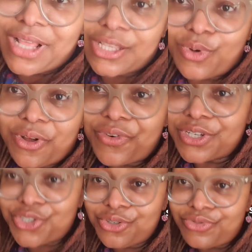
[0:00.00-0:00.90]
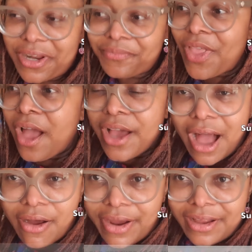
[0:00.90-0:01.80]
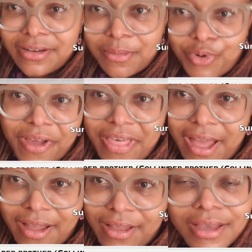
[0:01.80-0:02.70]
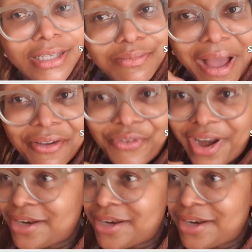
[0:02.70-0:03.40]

of her children. Her elder brother is my friend.